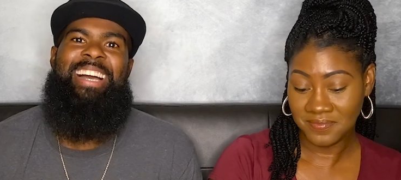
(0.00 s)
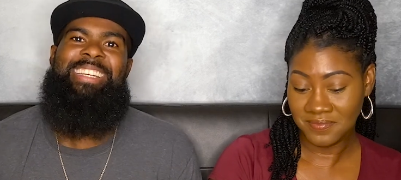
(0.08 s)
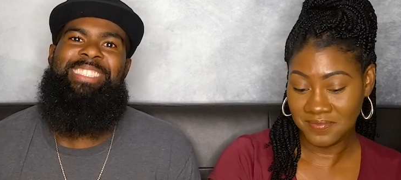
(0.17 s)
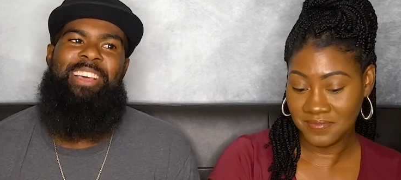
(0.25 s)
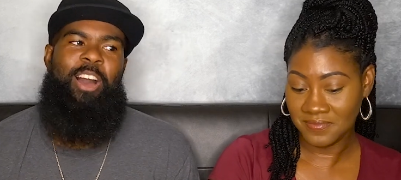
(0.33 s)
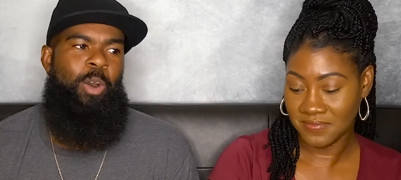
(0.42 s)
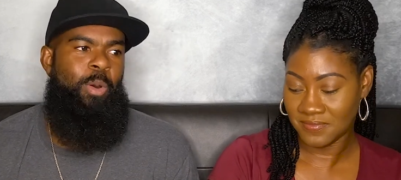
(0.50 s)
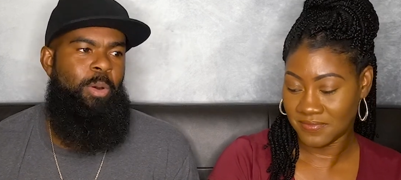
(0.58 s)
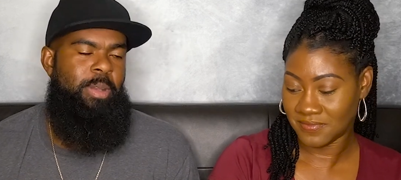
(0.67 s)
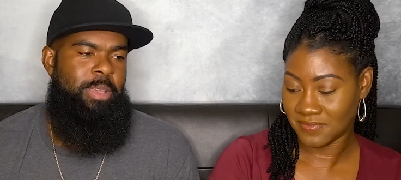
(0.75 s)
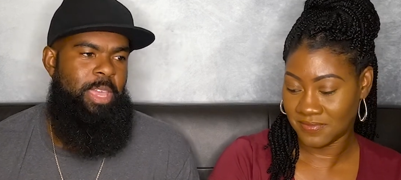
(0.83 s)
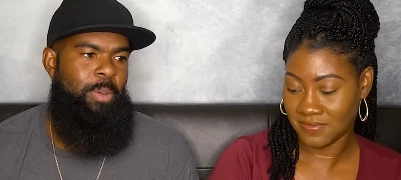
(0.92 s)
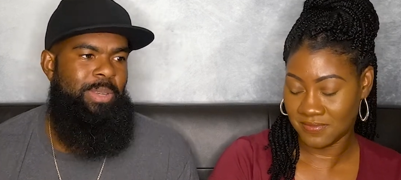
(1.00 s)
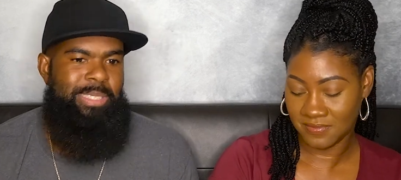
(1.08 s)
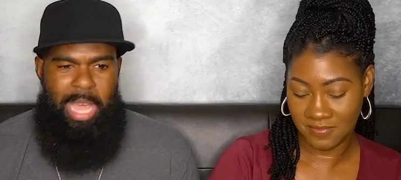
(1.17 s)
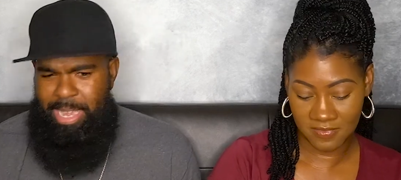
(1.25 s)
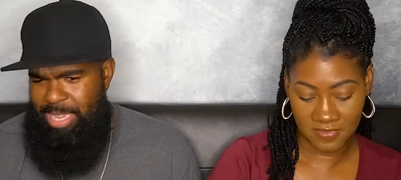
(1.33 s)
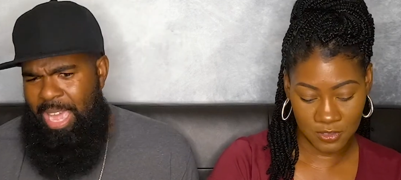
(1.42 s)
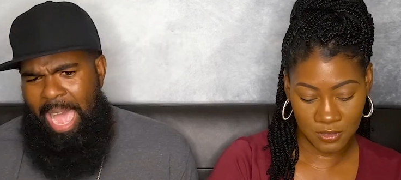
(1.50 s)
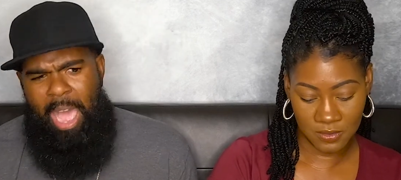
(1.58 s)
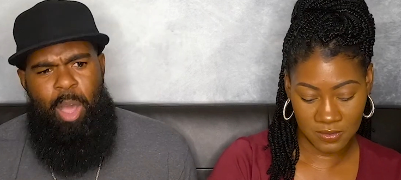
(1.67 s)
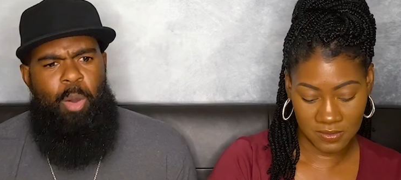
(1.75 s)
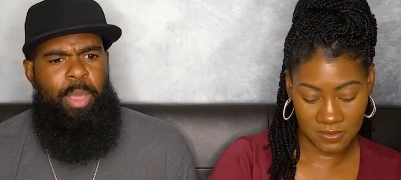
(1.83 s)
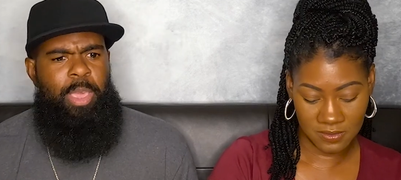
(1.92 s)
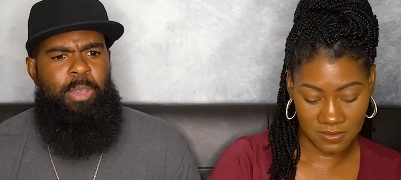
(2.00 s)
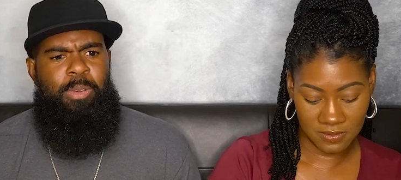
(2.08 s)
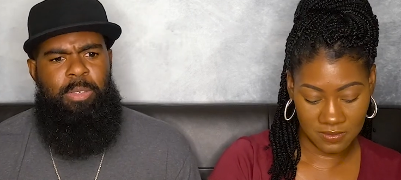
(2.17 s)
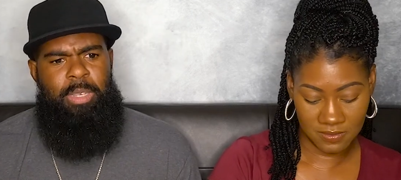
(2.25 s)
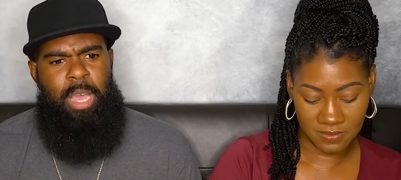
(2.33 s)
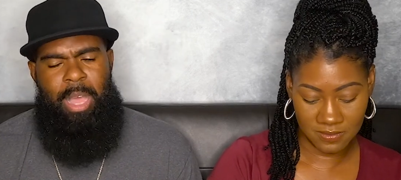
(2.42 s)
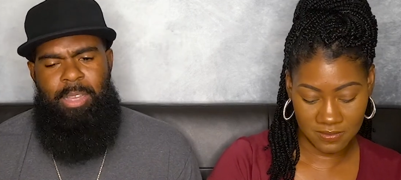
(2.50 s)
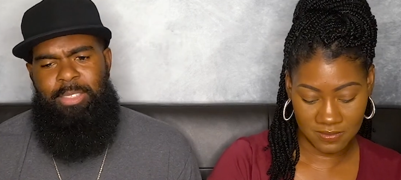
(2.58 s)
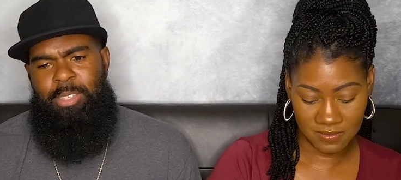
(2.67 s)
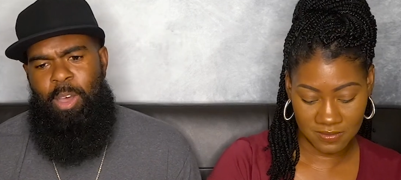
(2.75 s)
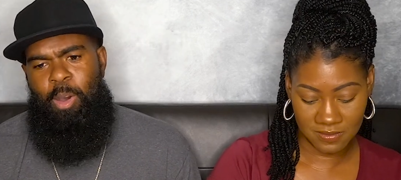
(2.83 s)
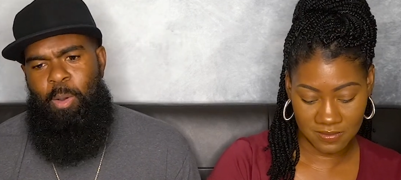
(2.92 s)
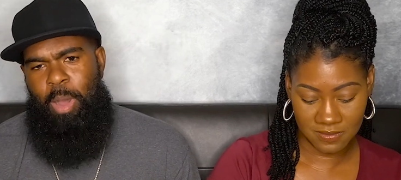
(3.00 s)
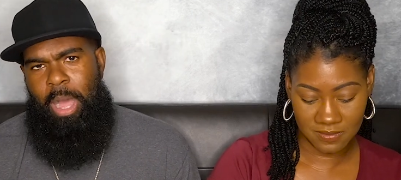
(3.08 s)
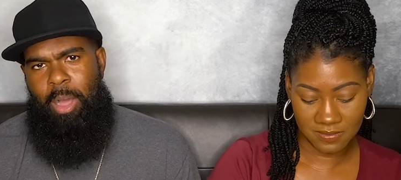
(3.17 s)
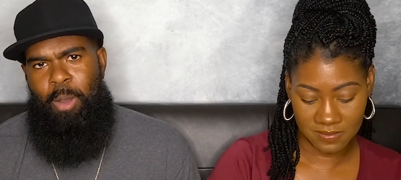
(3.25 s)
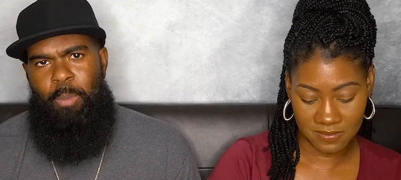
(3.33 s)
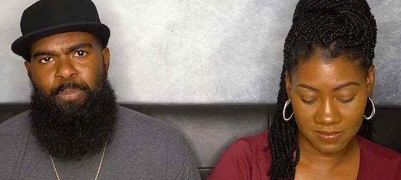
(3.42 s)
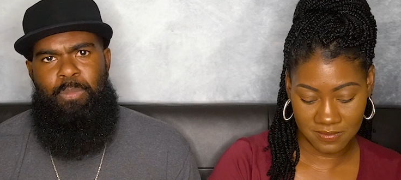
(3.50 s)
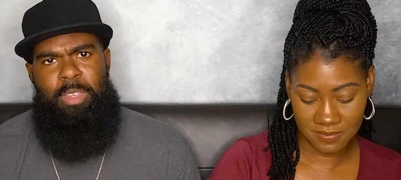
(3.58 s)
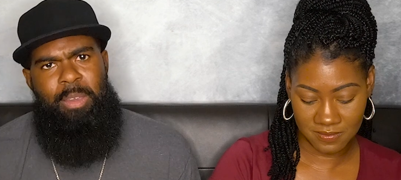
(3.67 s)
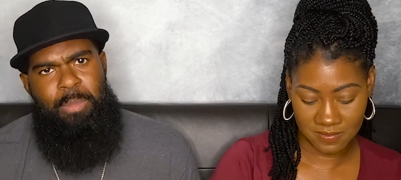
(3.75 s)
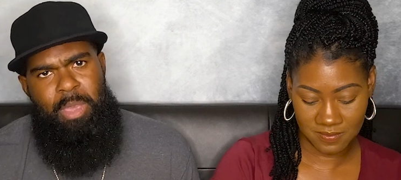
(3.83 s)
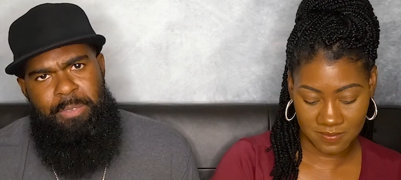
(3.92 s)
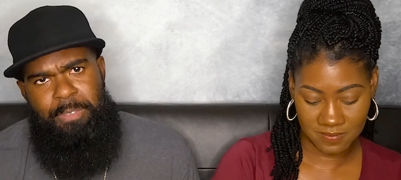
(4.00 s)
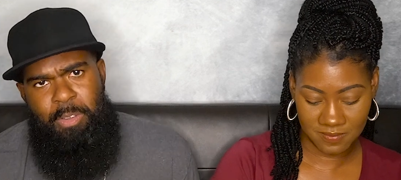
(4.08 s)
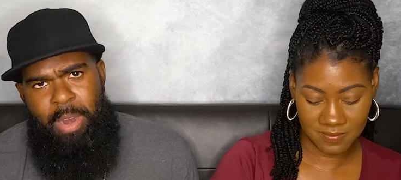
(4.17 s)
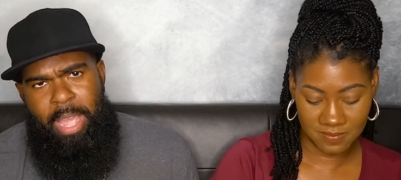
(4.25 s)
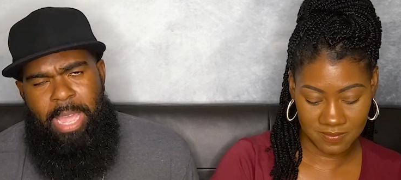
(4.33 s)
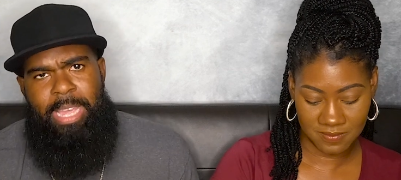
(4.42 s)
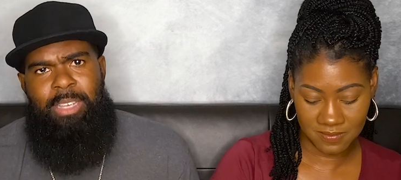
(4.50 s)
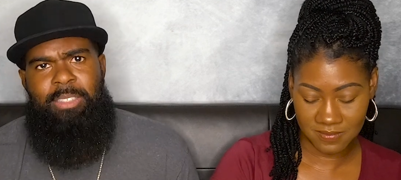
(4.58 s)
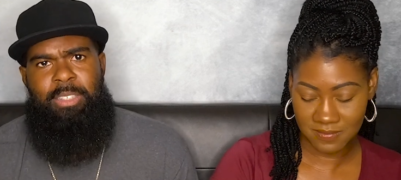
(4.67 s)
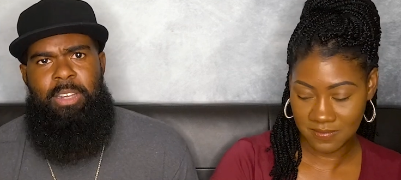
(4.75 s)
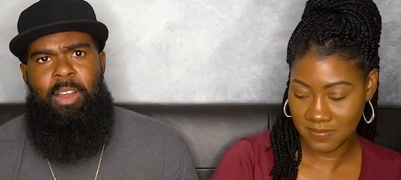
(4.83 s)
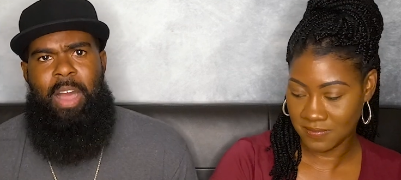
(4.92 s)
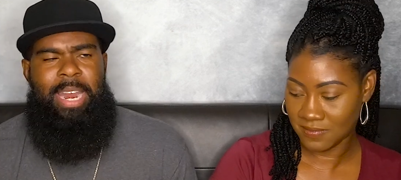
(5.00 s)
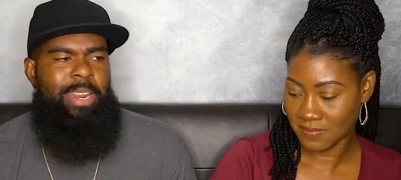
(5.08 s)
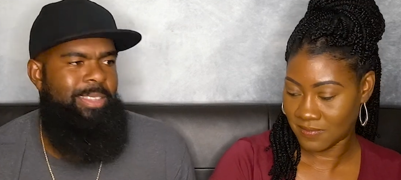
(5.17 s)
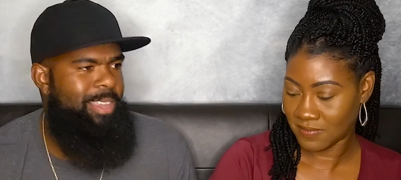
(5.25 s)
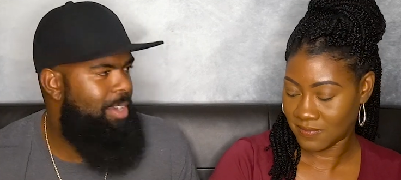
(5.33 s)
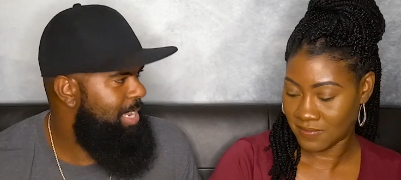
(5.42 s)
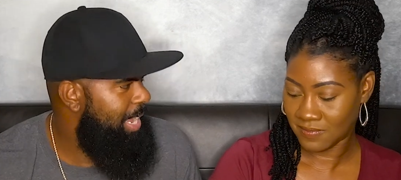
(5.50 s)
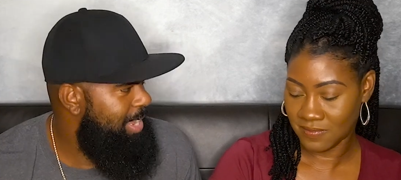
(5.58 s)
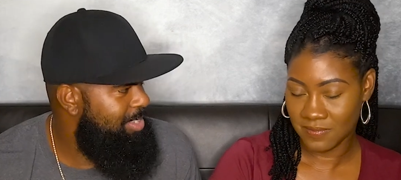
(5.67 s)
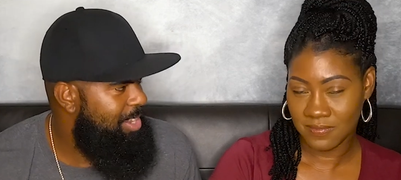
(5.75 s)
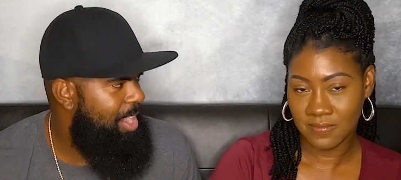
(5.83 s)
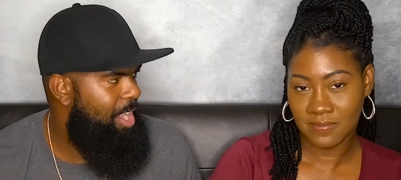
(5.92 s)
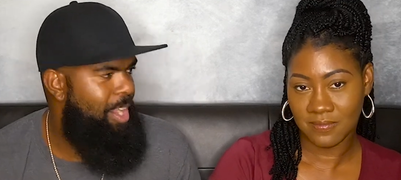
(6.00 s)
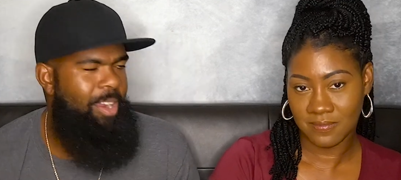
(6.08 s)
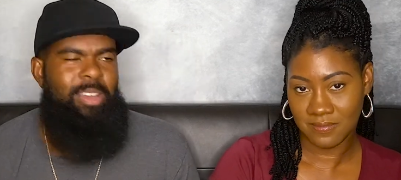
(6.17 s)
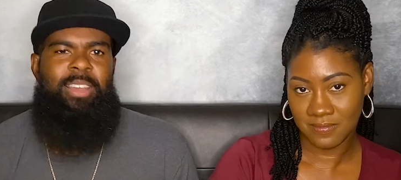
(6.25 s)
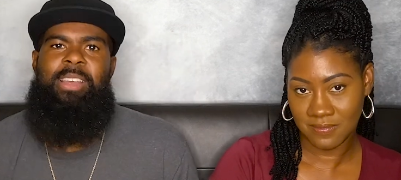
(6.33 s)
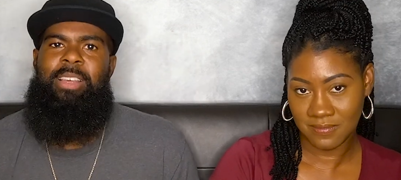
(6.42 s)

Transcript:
Speaker 1: So he was like, yeah, I owe you. So um, give me a few days. You know, I need to talk to H R,